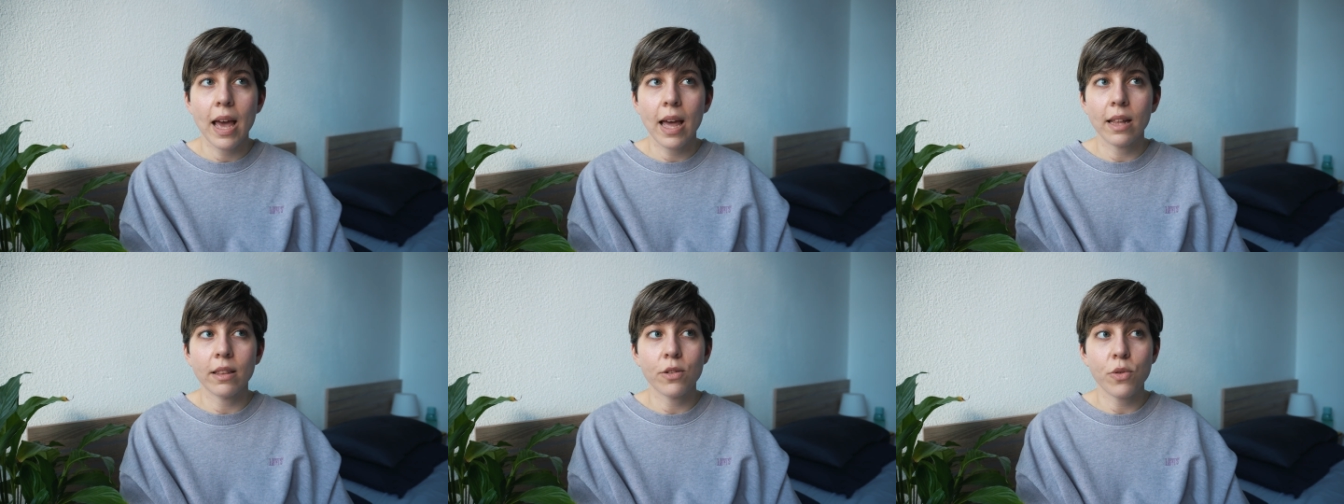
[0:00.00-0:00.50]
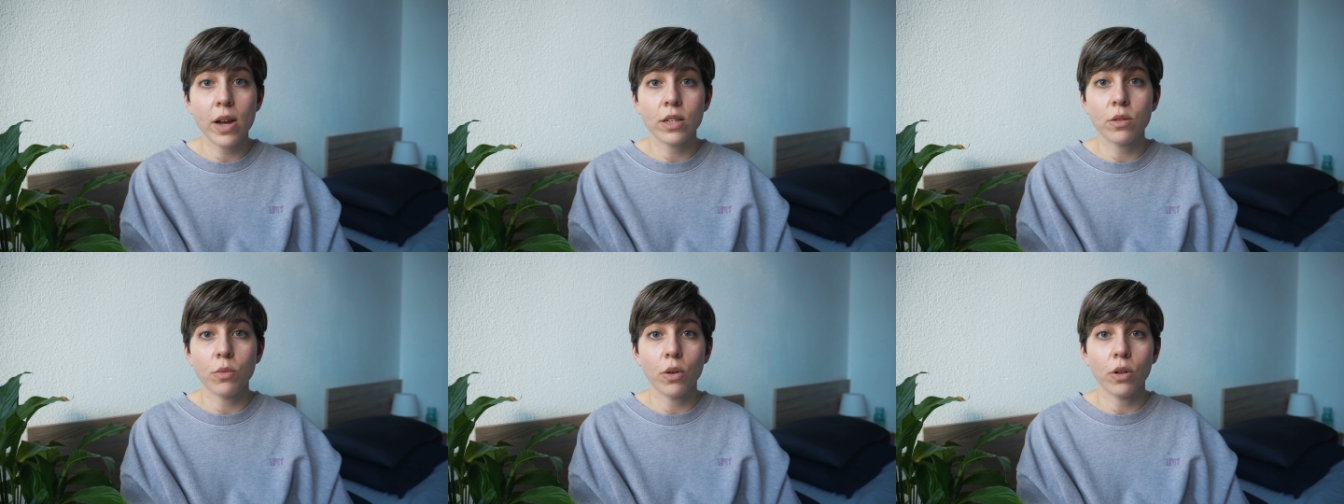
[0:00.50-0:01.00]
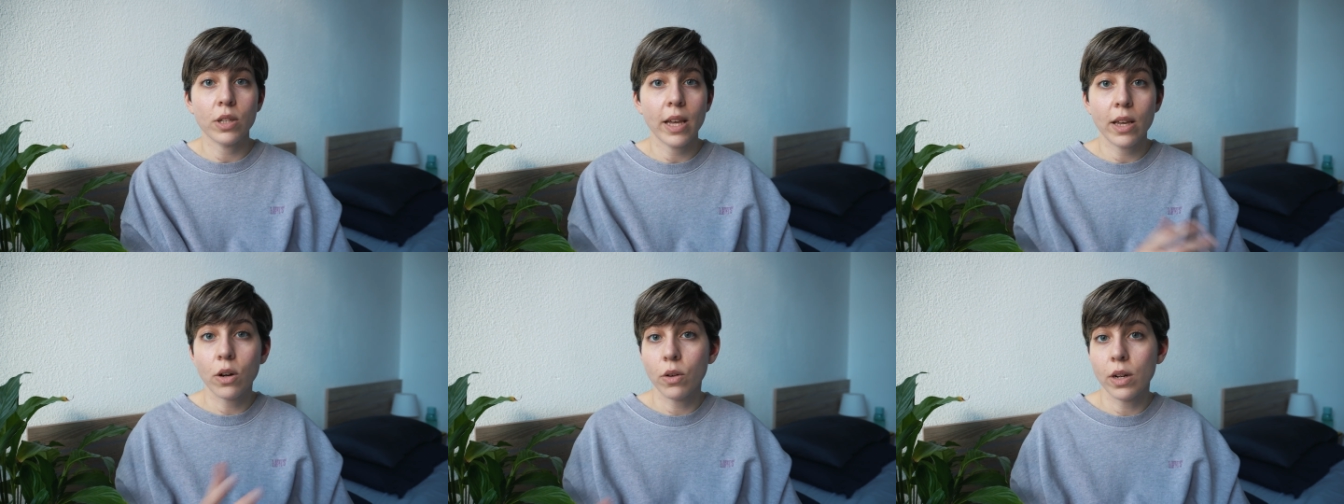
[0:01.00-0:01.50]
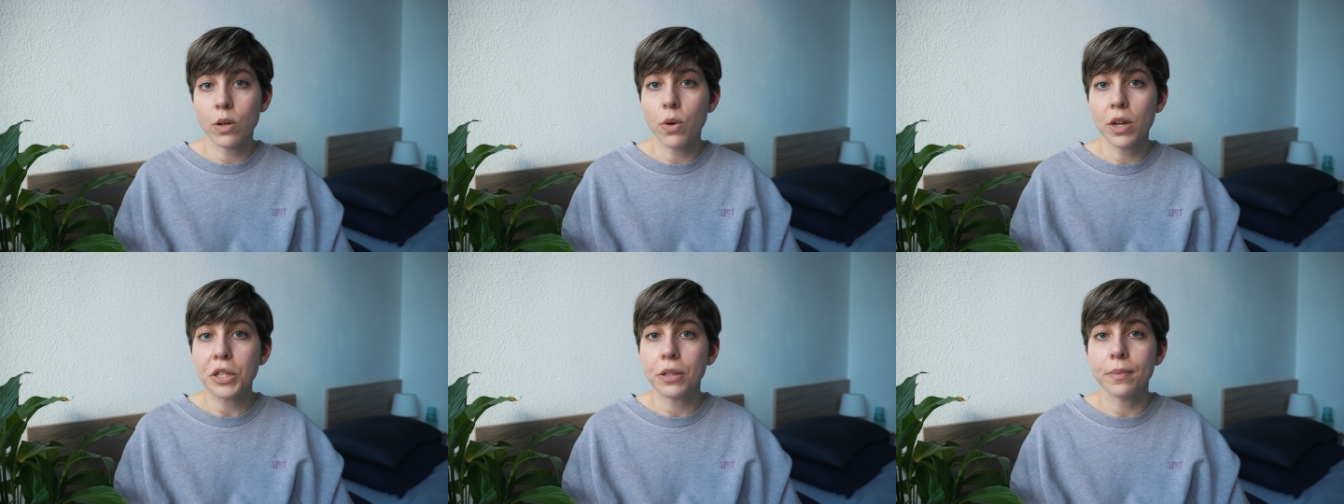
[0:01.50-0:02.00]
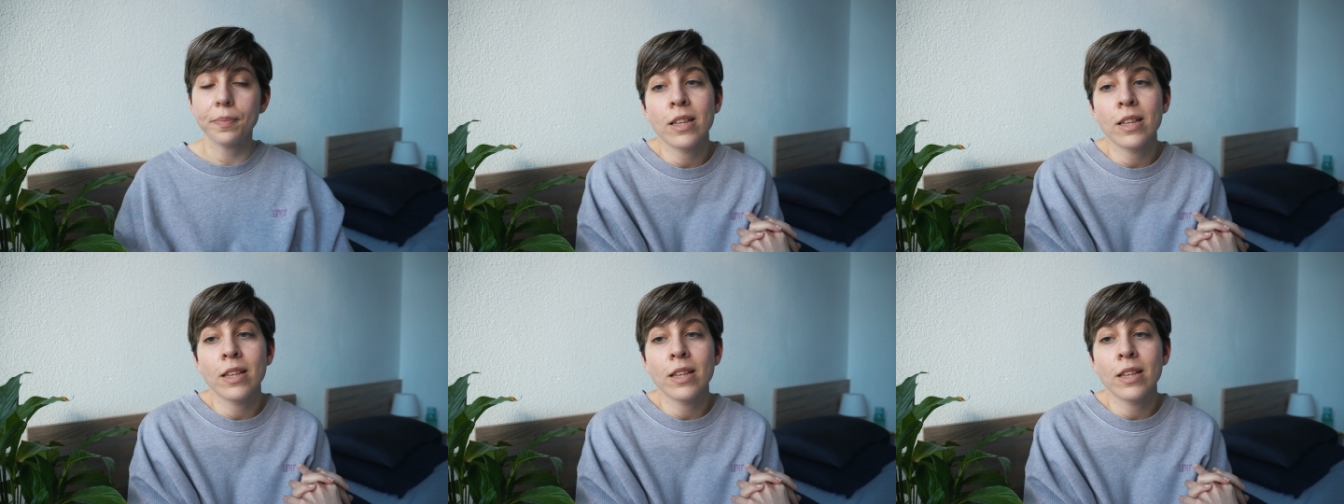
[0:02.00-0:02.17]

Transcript: and the rest was a coding question.